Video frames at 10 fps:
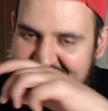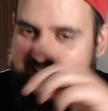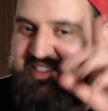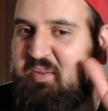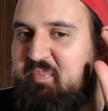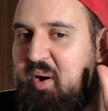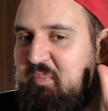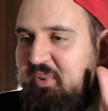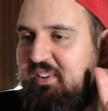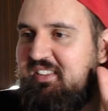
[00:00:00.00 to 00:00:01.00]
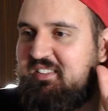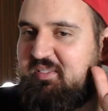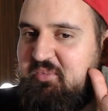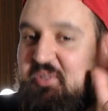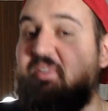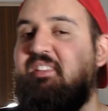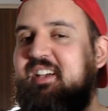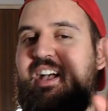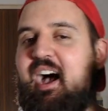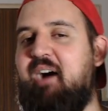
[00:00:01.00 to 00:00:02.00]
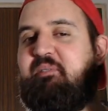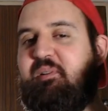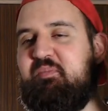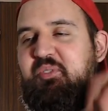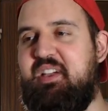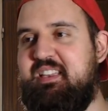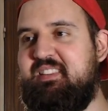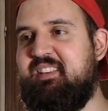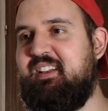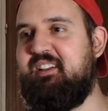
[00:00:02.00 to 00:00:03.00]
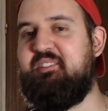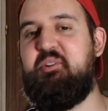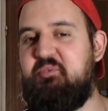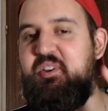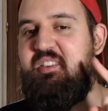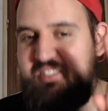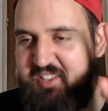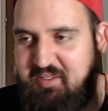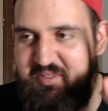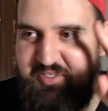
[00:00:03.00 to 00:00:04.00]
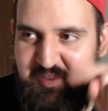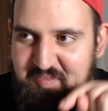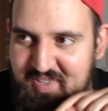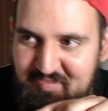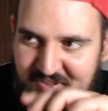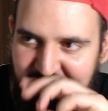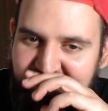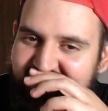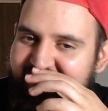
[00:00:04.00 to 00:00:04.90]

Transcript: in a populist mood, but here I will praise the wisdom of the people.